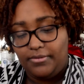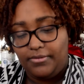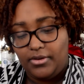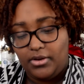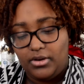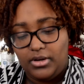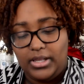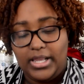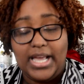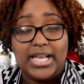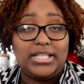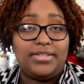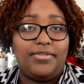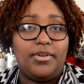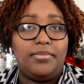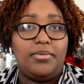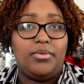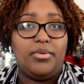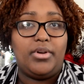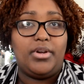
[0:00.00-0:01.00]
For last
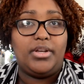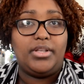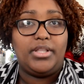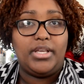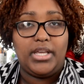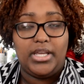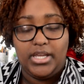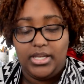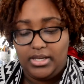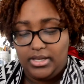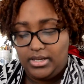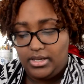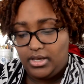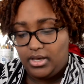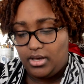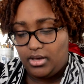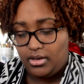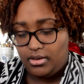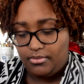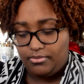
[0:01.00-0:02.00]
February, they
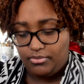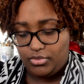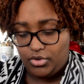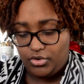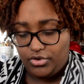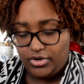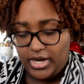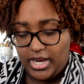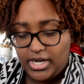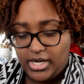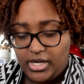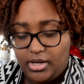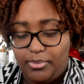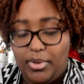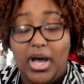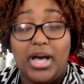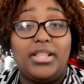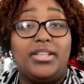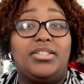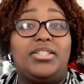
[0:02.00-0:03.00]
um, created a
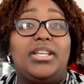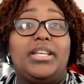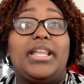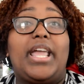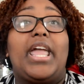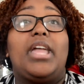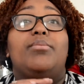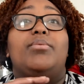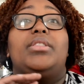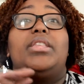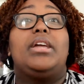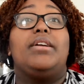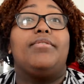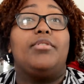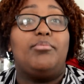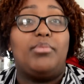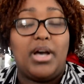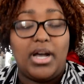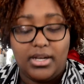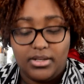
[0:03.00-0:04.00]
polish that came with
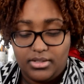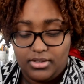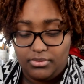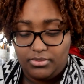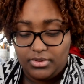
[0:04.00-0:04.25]
every box.